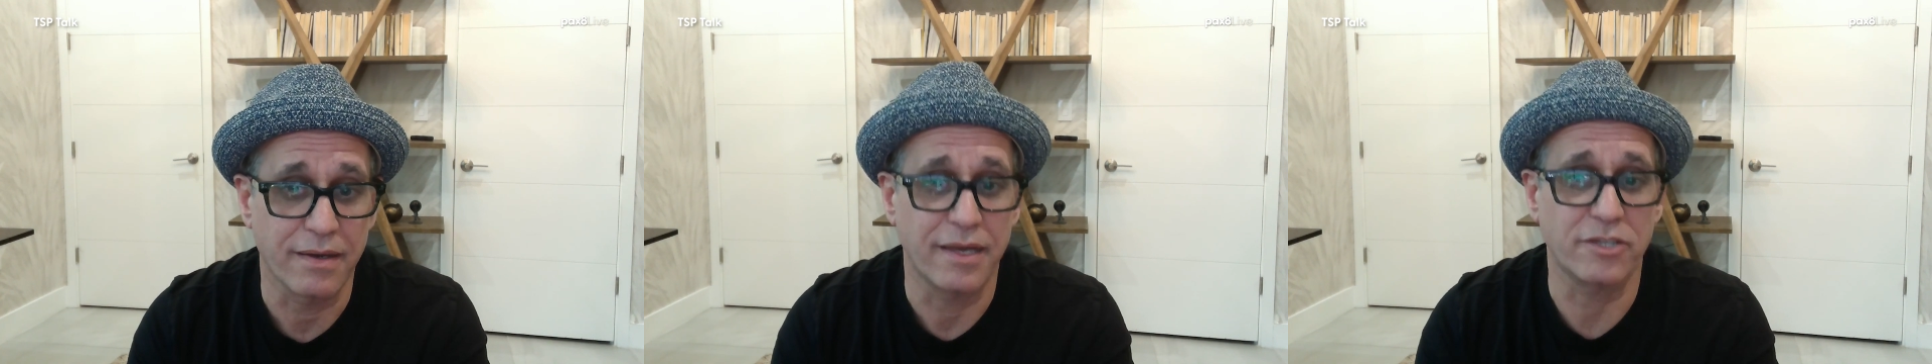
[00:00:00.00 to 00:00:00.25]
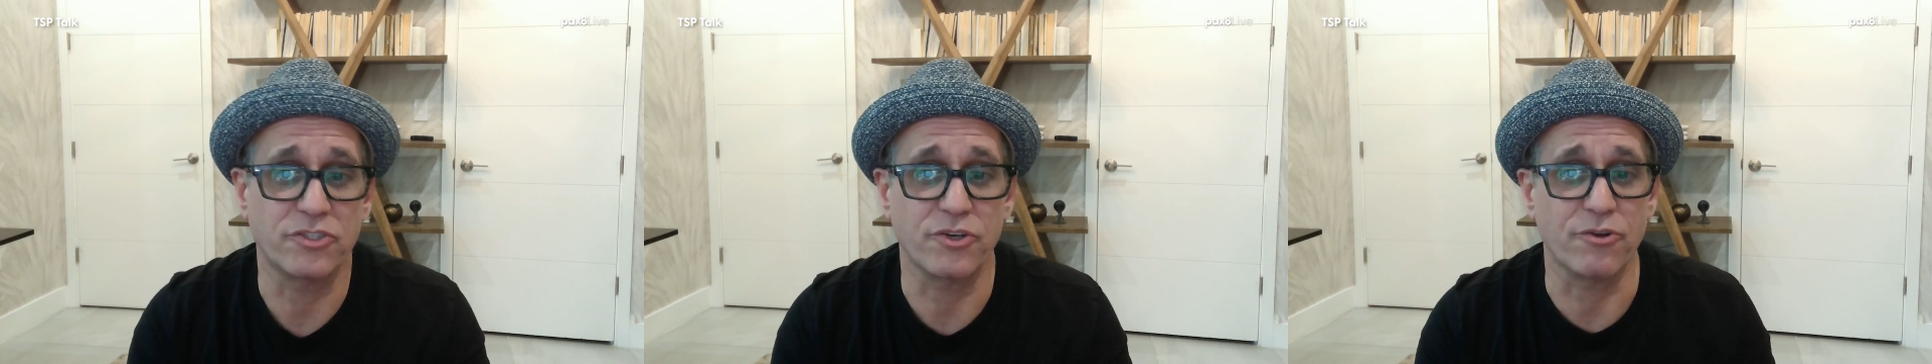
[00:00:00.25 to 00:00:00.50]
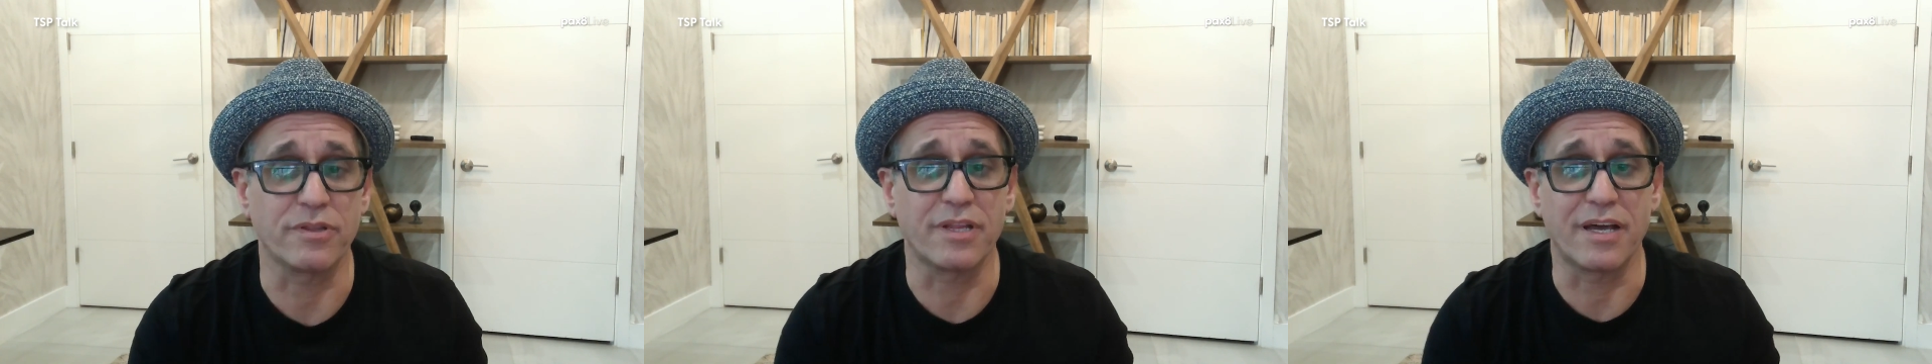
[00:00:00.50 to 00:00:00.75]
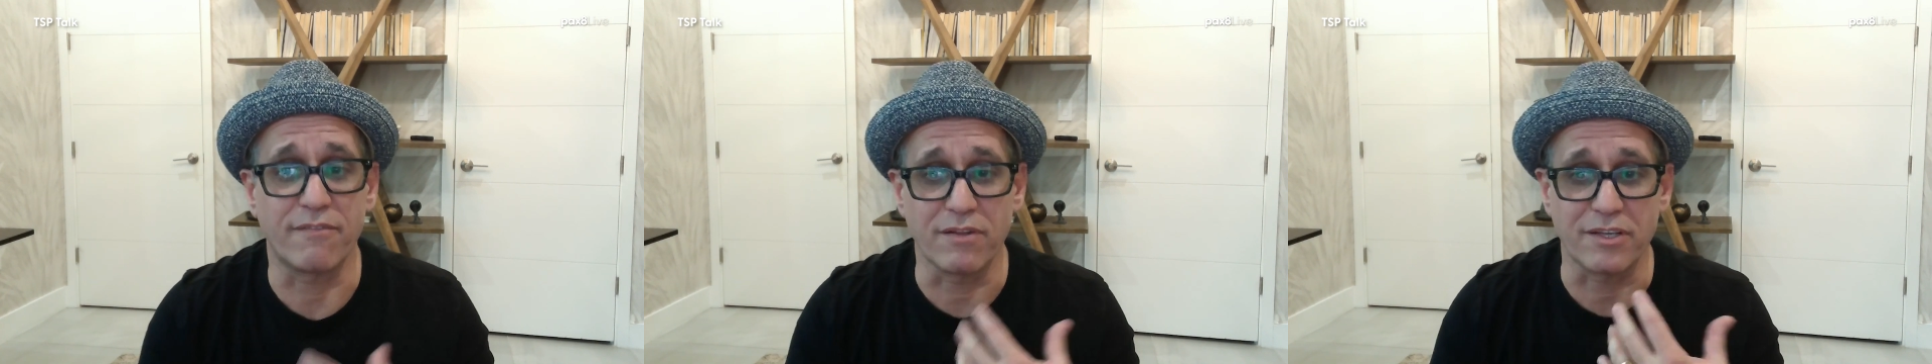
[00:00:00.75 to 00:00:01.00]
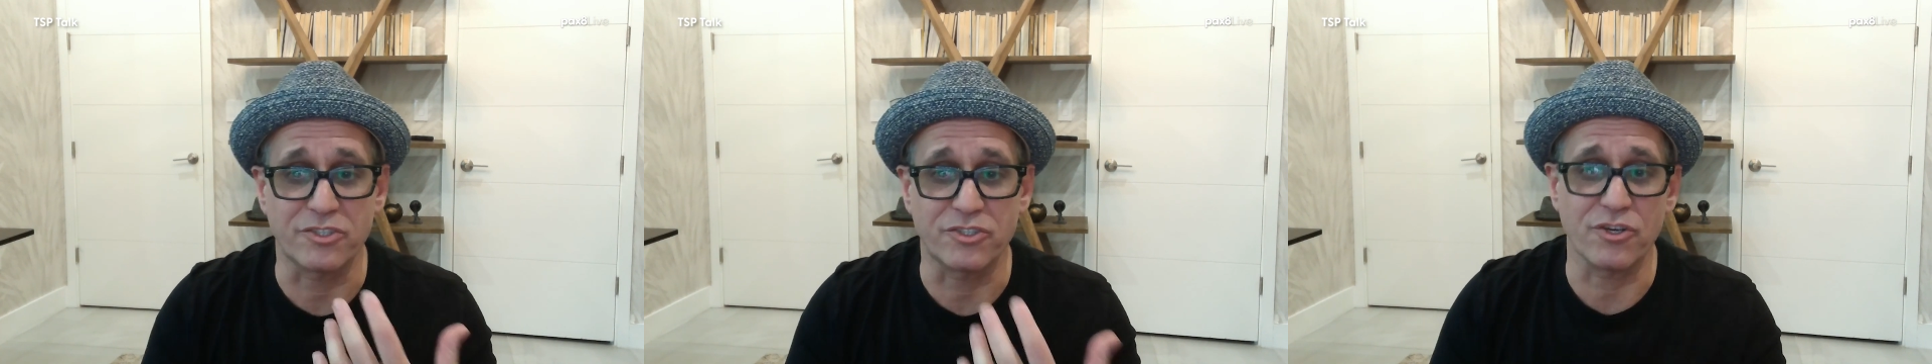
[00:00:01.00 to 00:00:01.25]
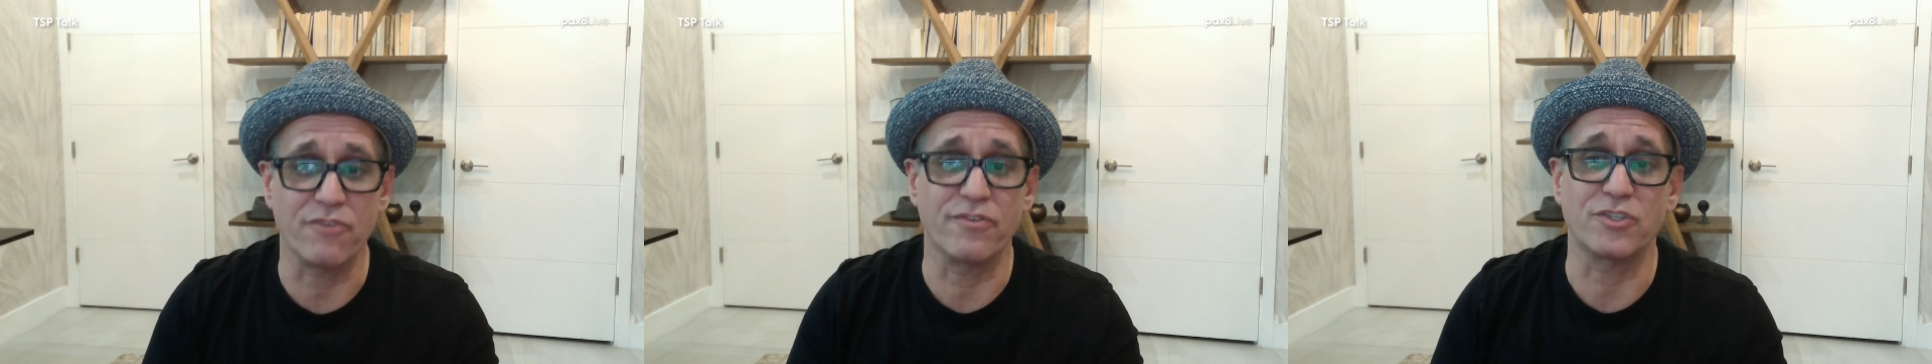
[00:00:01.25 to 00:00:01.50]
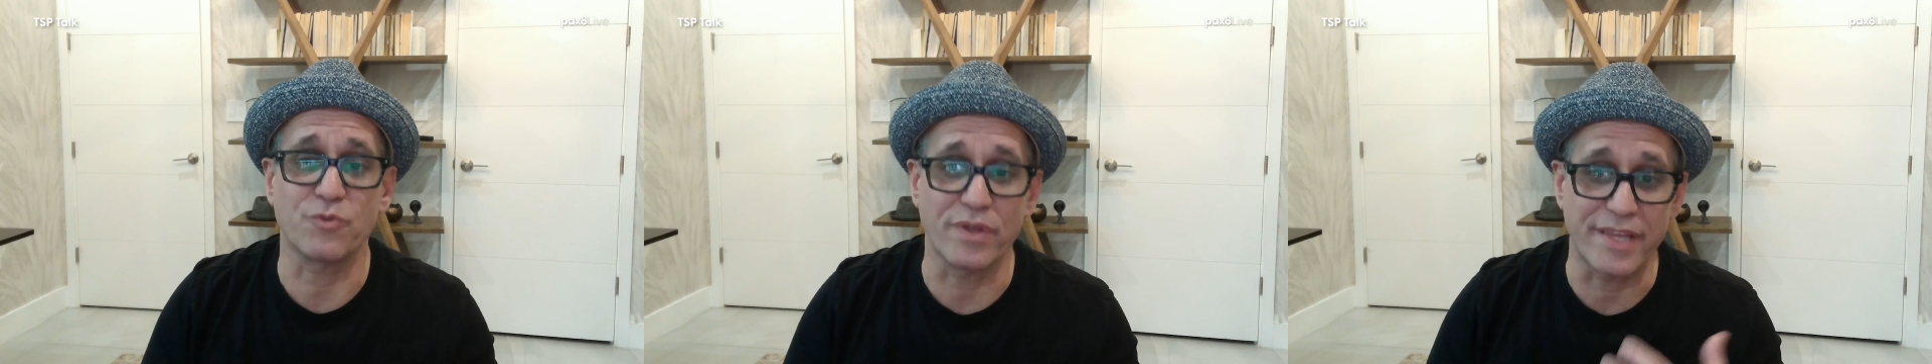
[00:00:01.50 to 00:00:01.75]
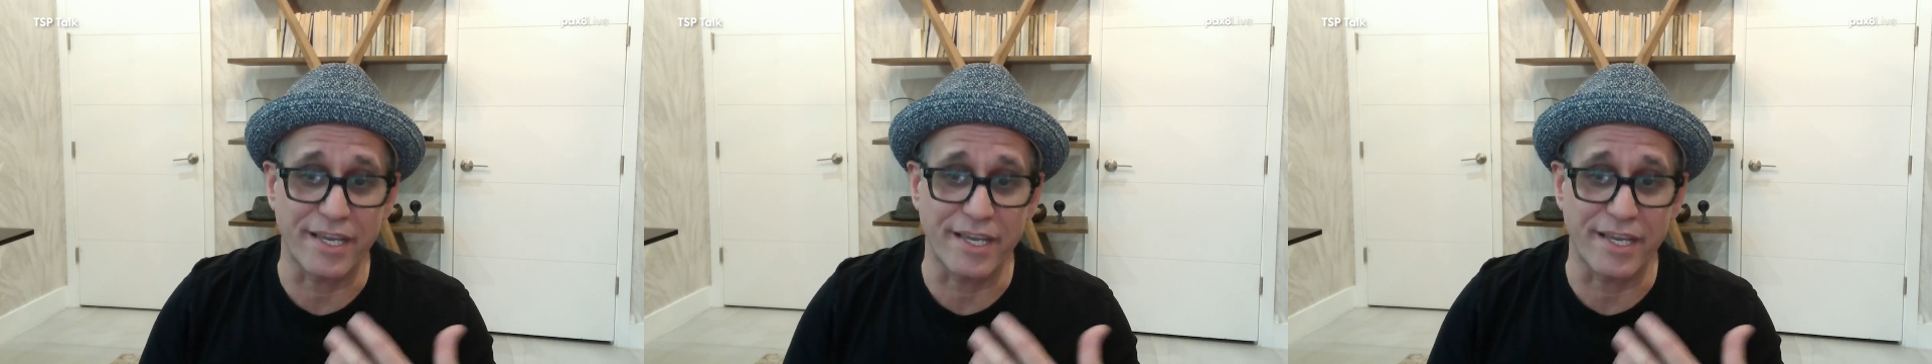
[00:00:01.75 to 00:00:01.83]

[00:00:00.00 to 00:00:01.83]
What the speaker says: a certain level of service when